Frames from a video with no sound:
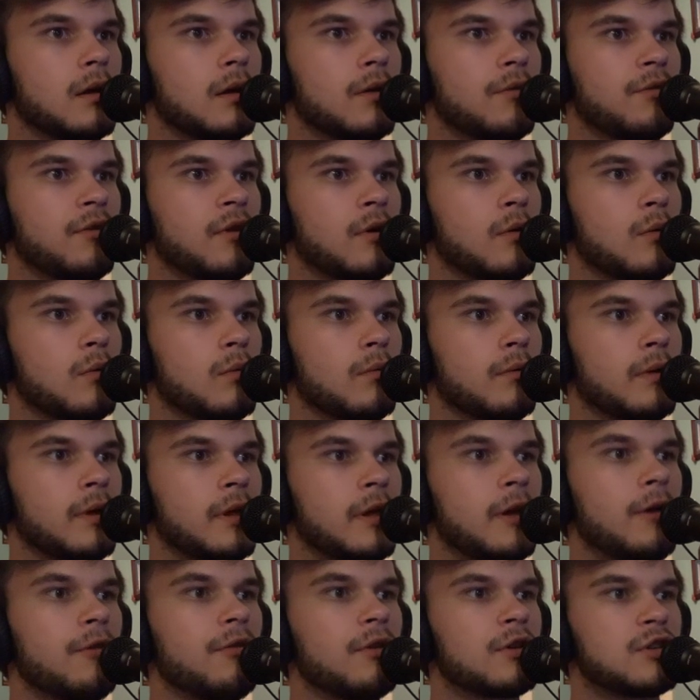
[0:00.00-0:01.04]
So,
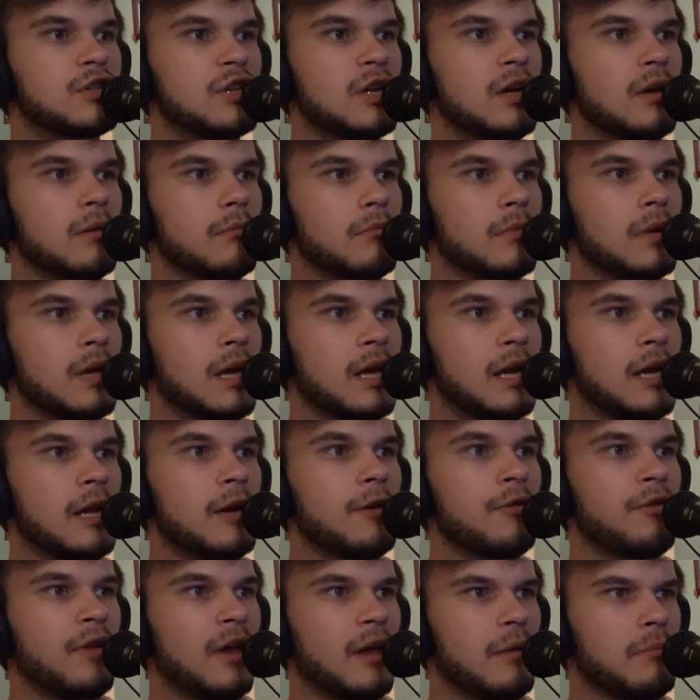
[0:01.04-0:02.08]
here's a gym, and
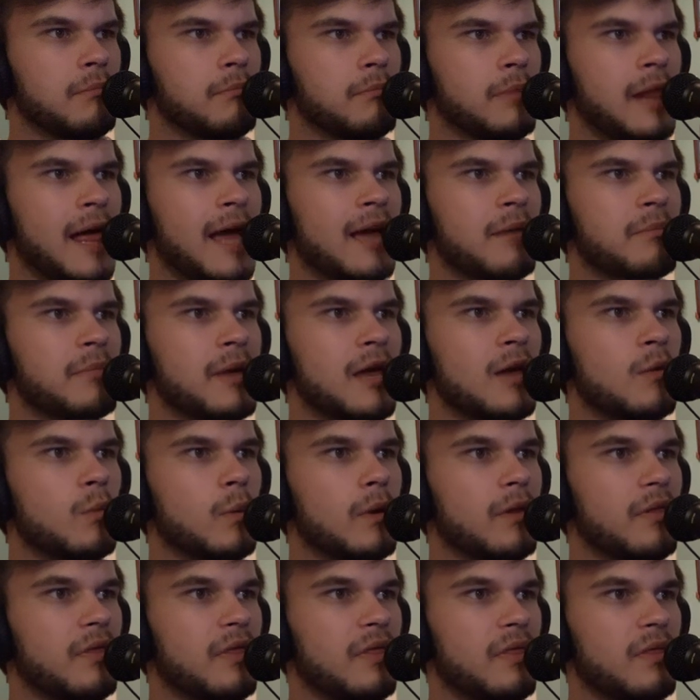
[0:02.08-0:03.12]
here's a black man
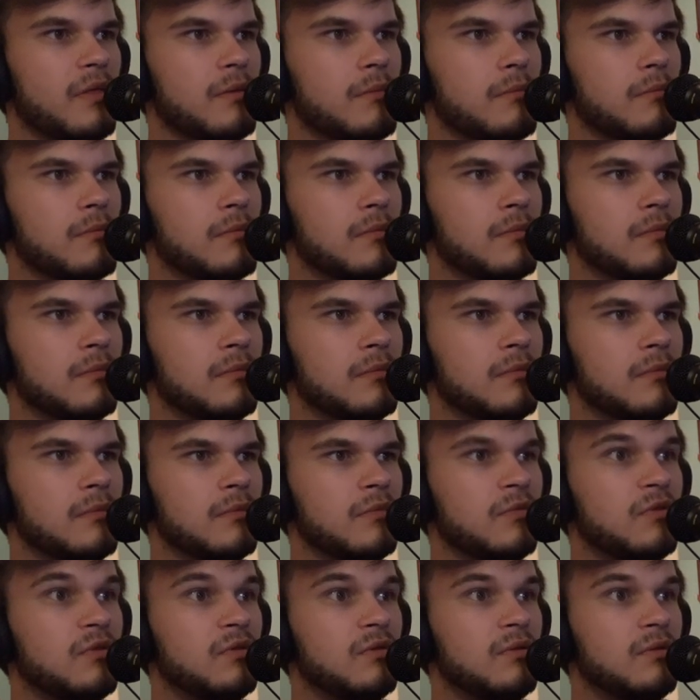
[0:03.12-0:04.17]
with
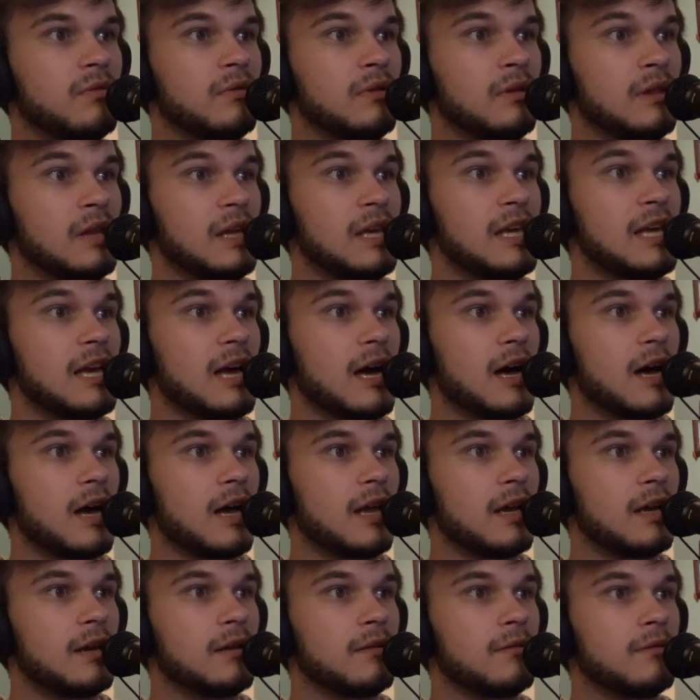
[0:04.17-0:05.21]

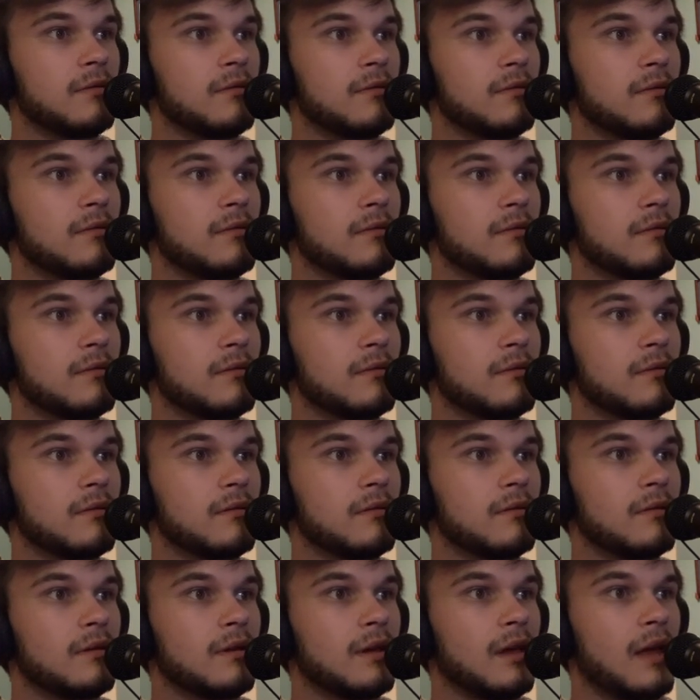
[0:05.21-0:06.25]
neon
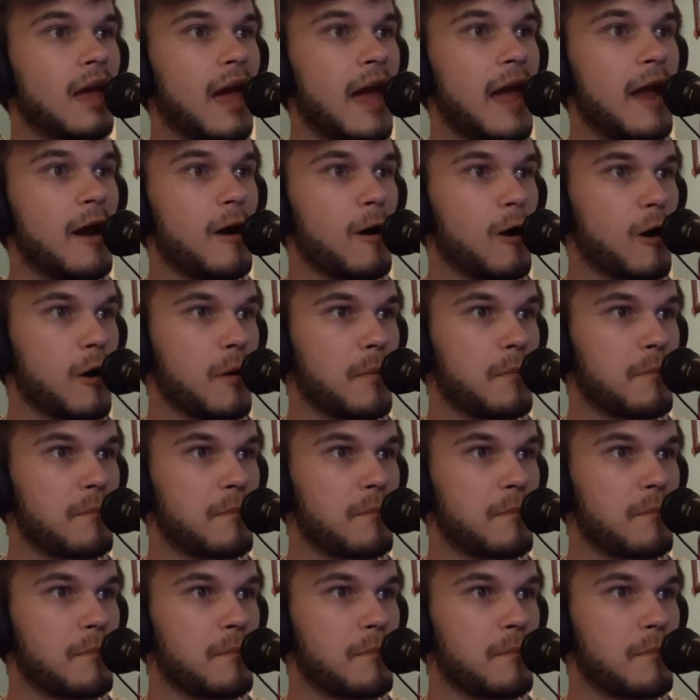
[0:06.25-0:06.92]
hair.